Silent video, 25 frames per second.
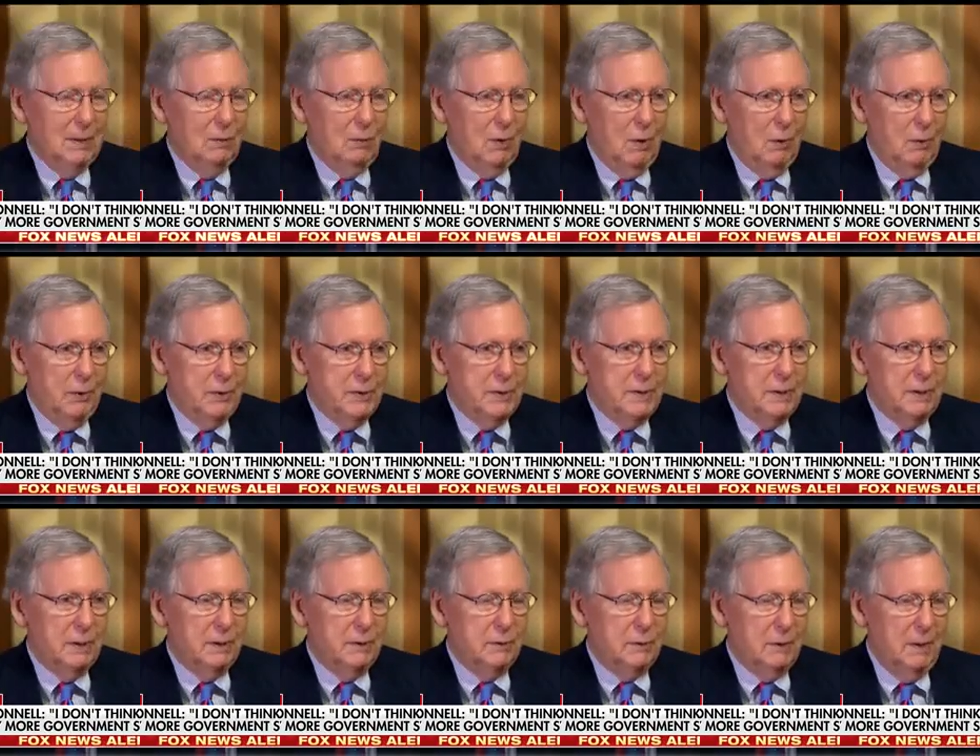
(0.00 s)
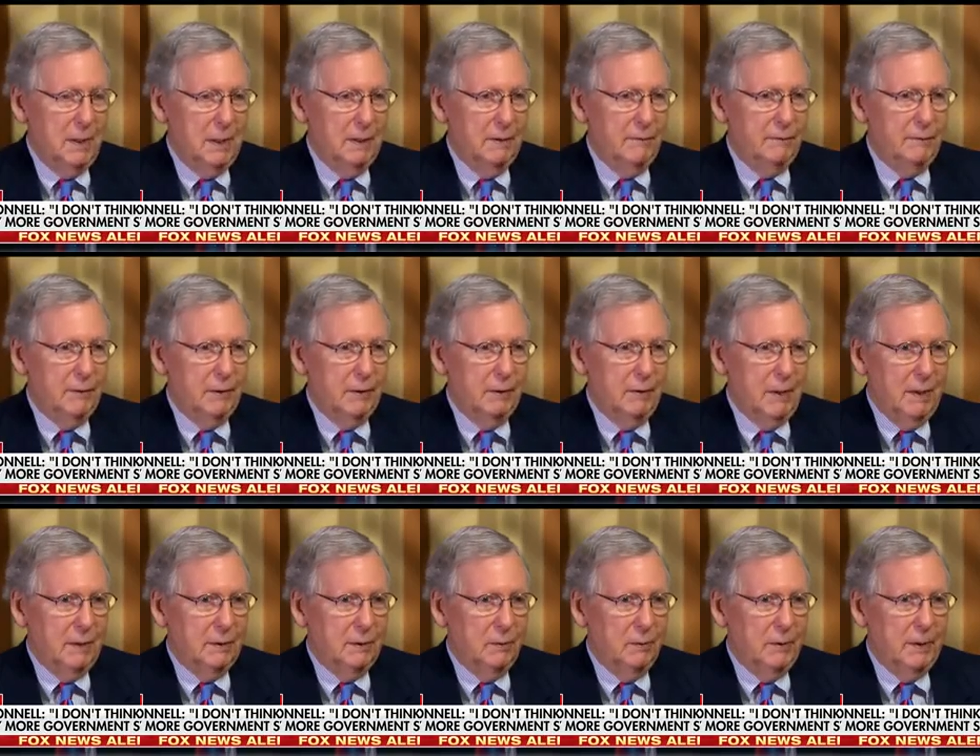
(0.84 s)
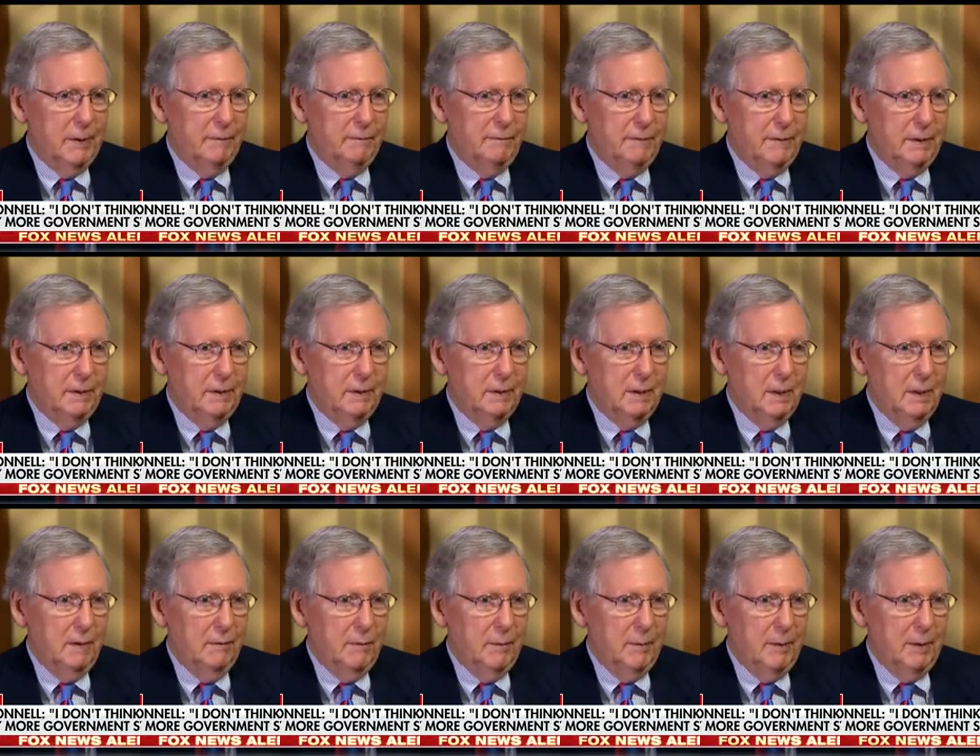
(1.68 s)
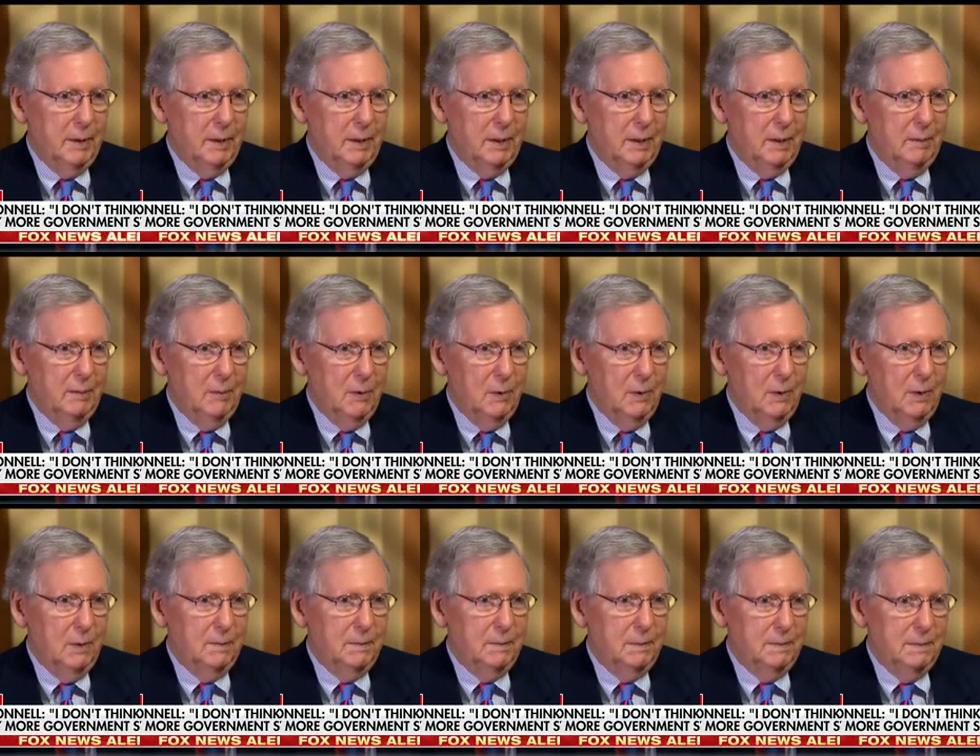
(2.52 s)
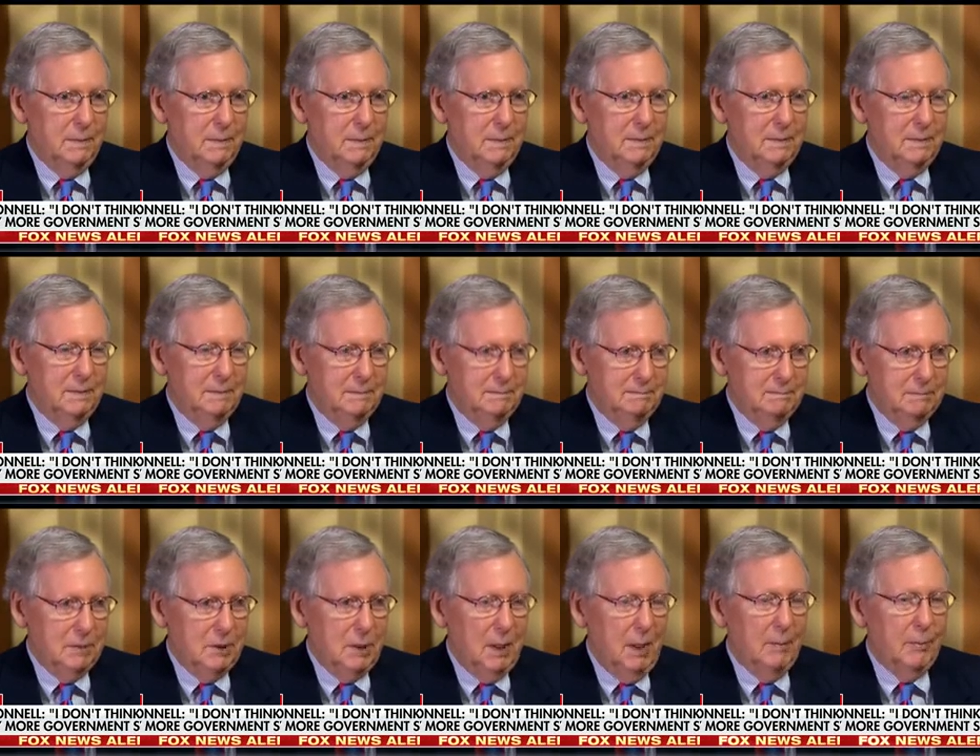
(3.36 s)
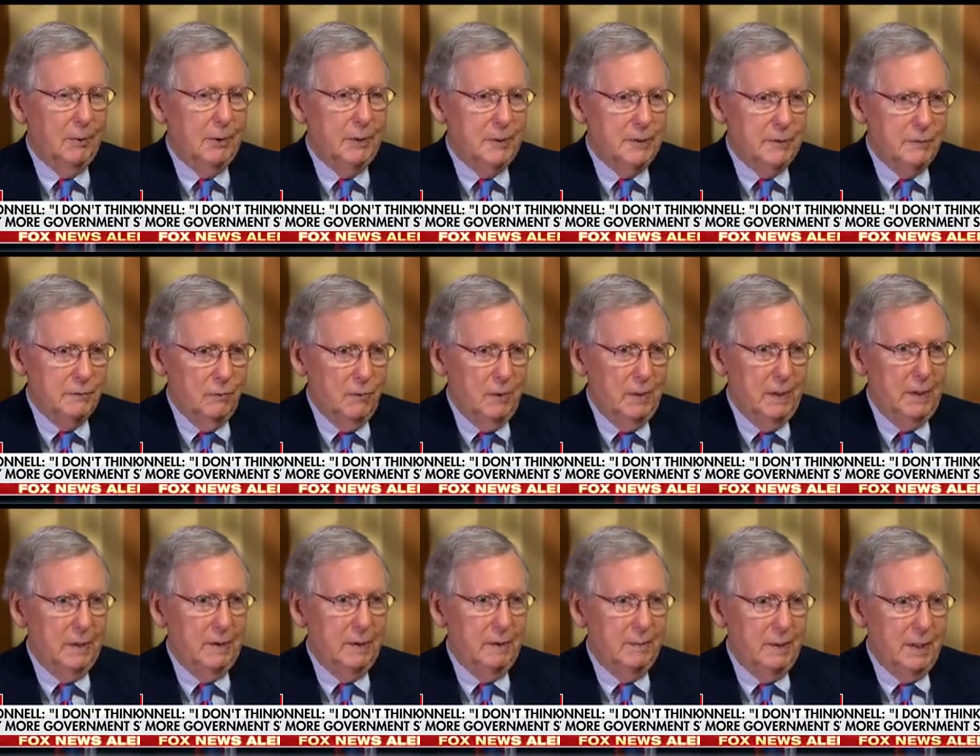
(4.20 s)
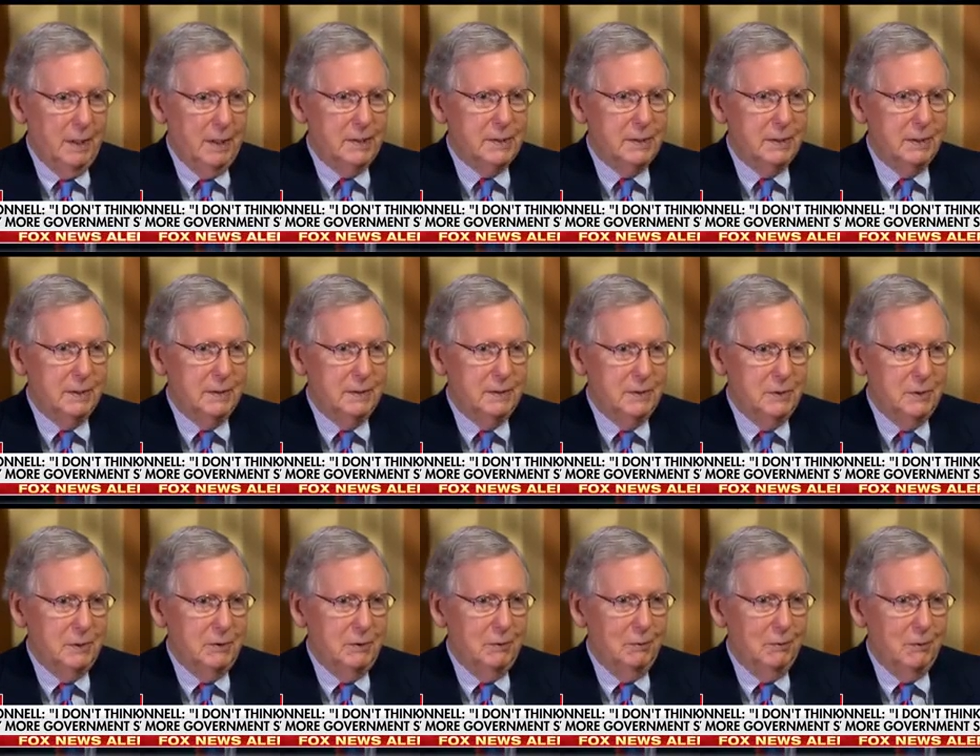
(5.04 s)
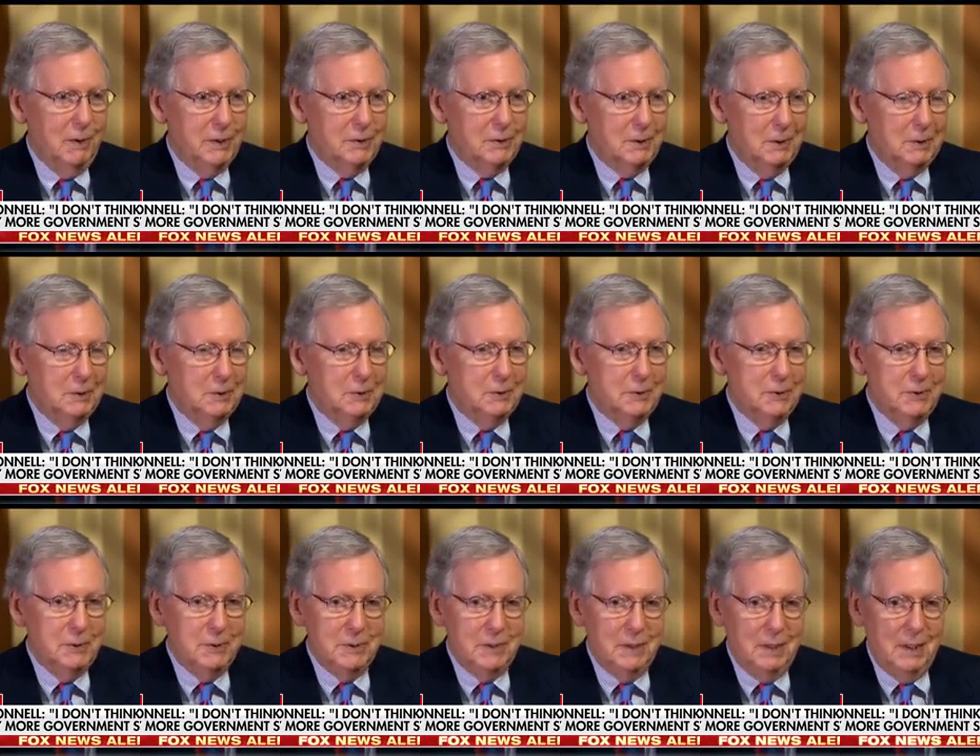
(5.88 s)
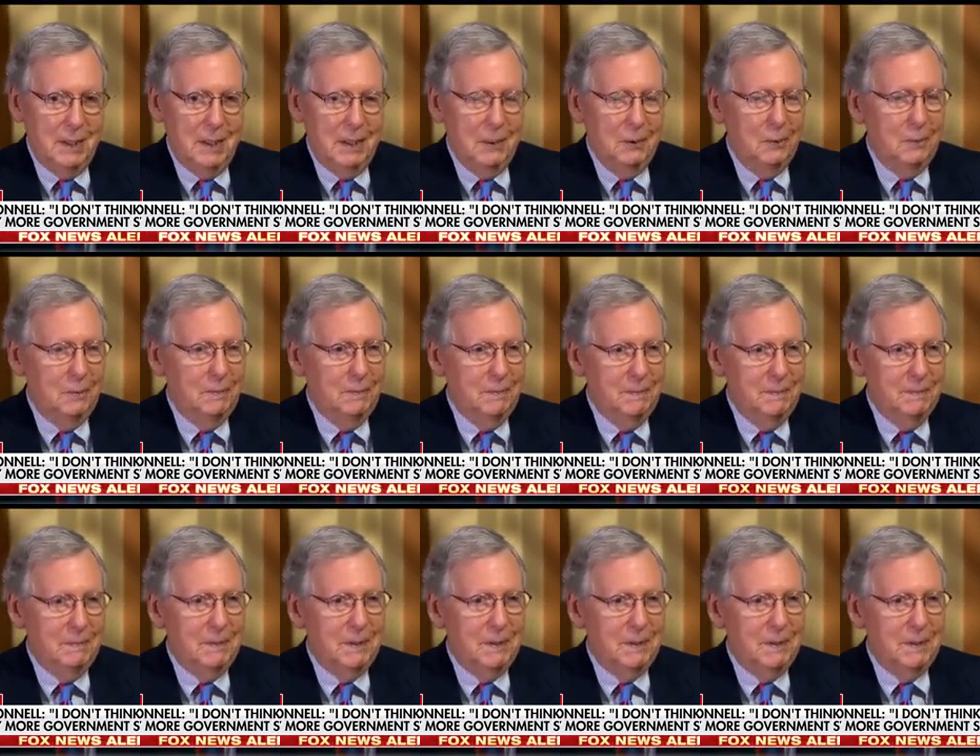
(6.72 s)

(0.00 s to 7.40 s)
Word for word: Well, we're still trying to figure out the way to fund the government in a more comprehensive way than passing continuing resolutions, and I hope.